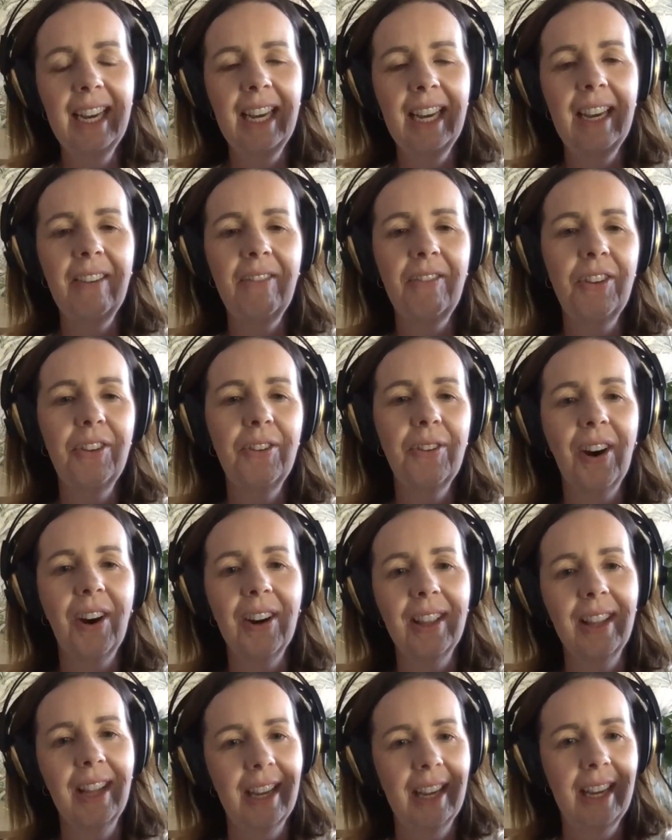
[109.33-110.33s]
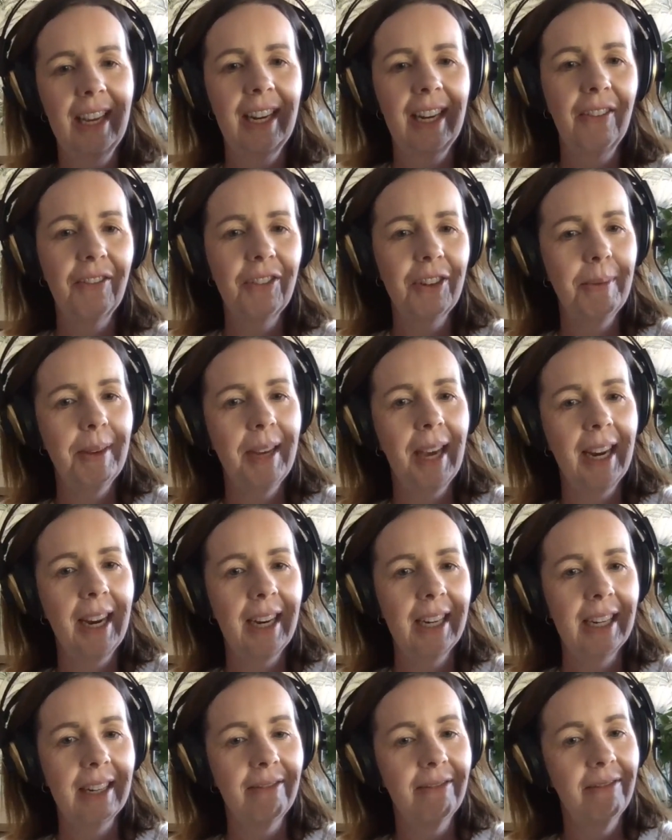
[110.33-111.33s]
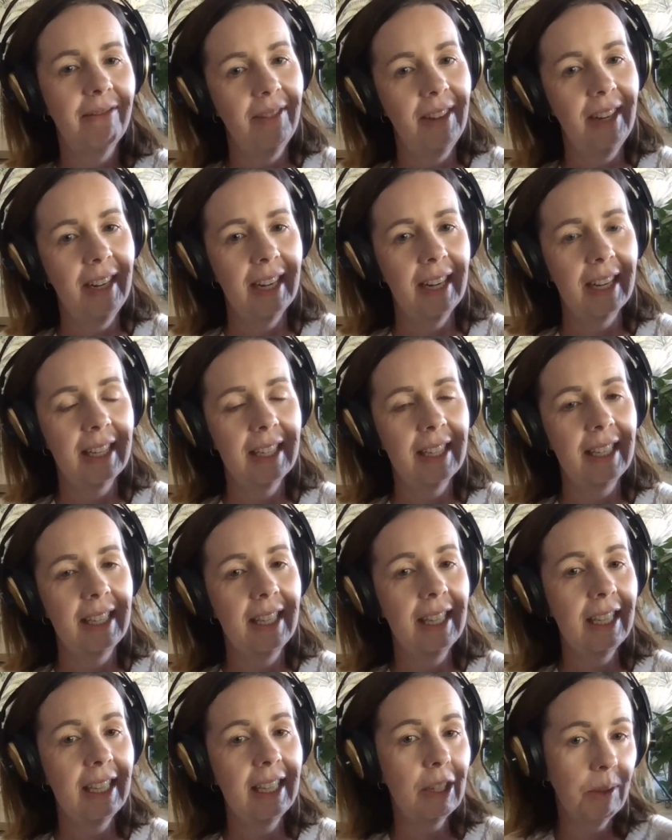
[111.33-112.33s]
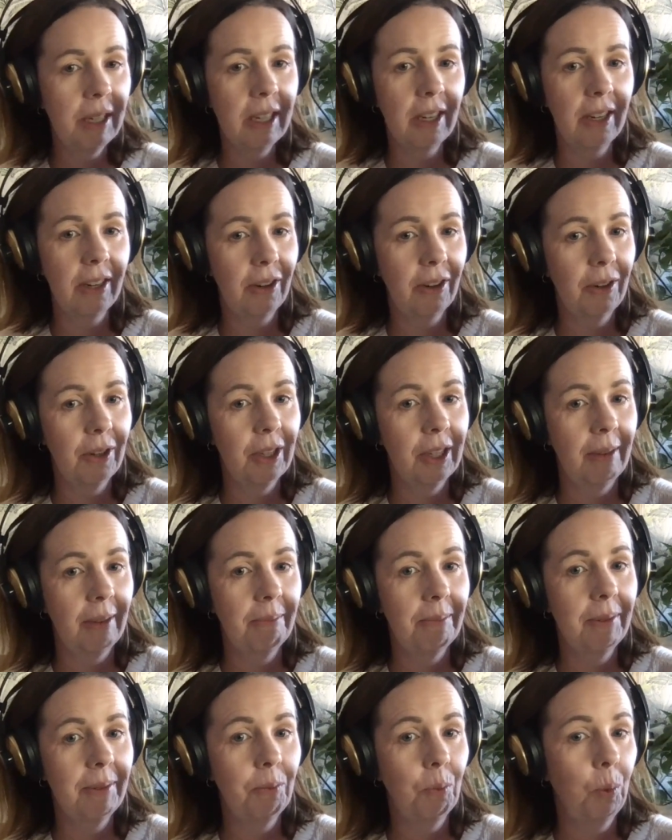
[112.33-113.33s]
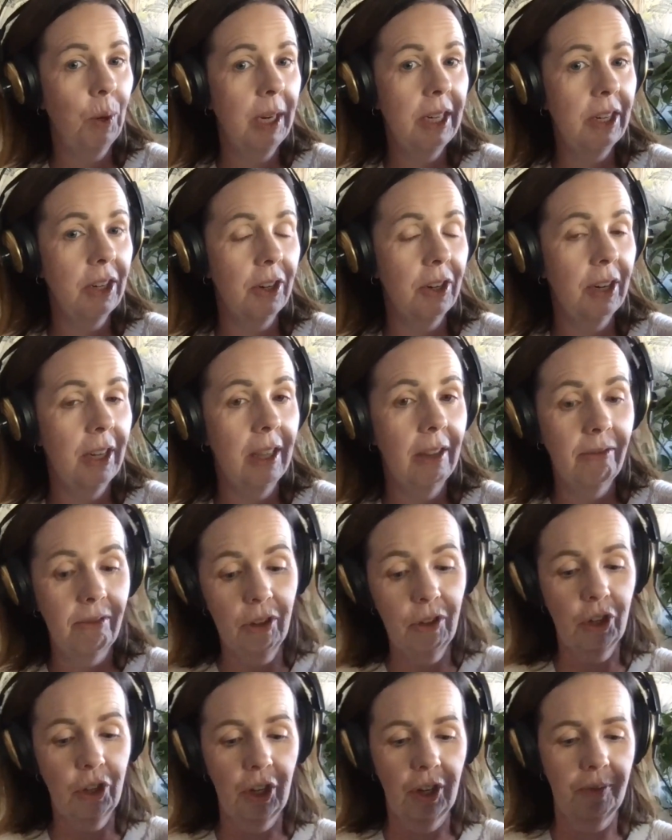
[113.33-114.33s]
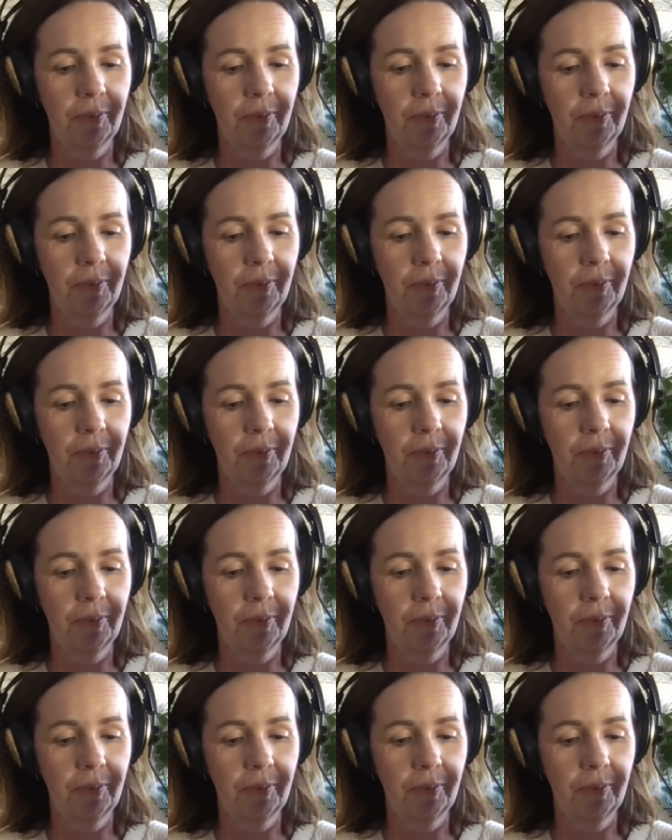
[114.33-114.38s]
if you are lucky enough to be heading to Phoenix this winter or some winter in the future.